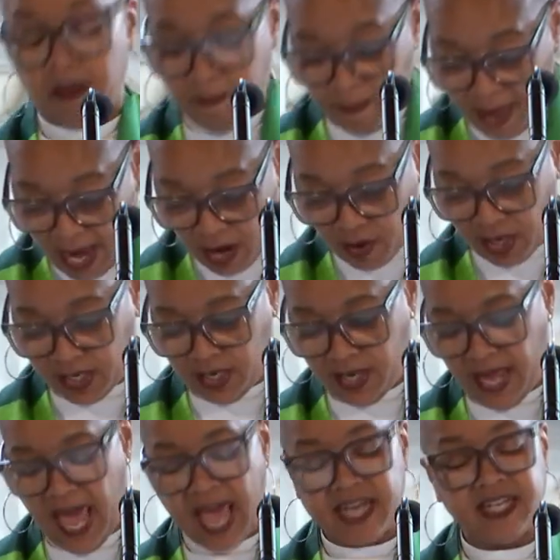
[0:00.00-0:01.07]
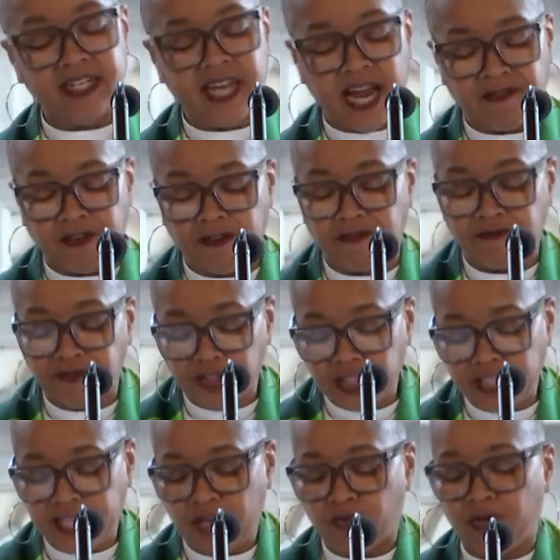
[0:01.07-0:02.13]
America had never
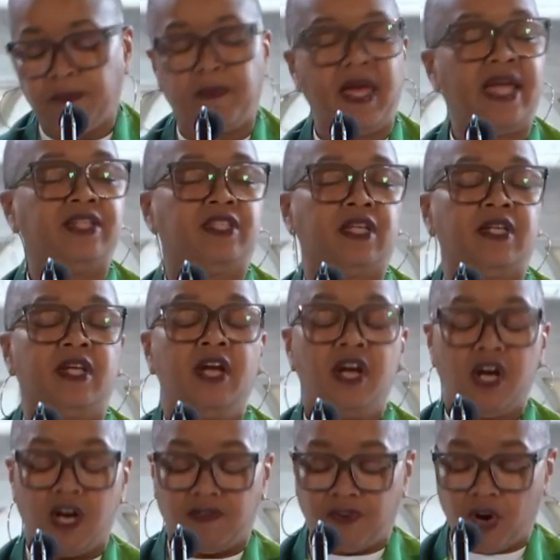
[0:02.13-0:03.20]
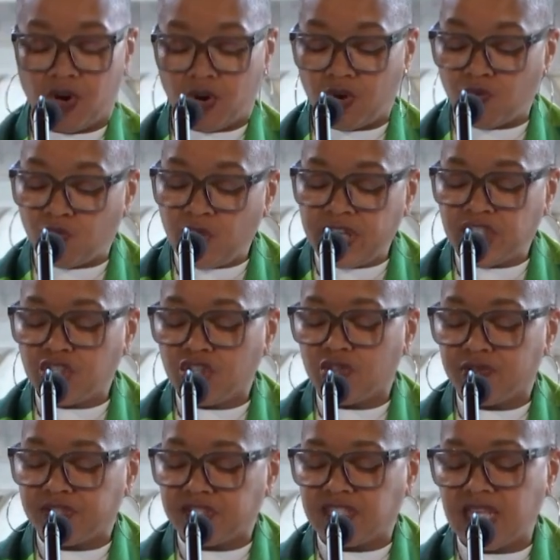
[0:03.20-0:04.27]
fully repented of her
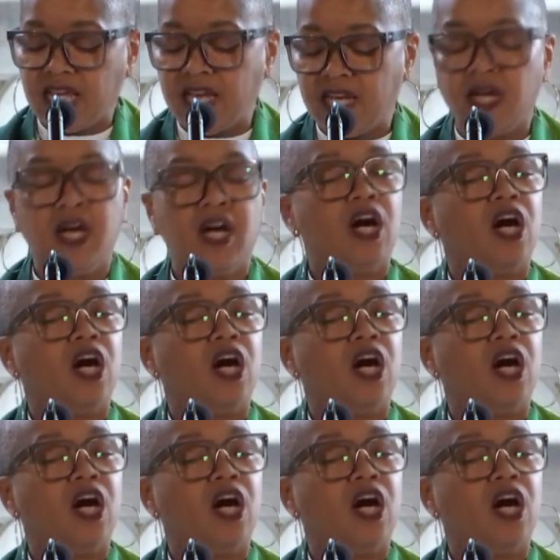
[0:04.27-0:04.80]
original sin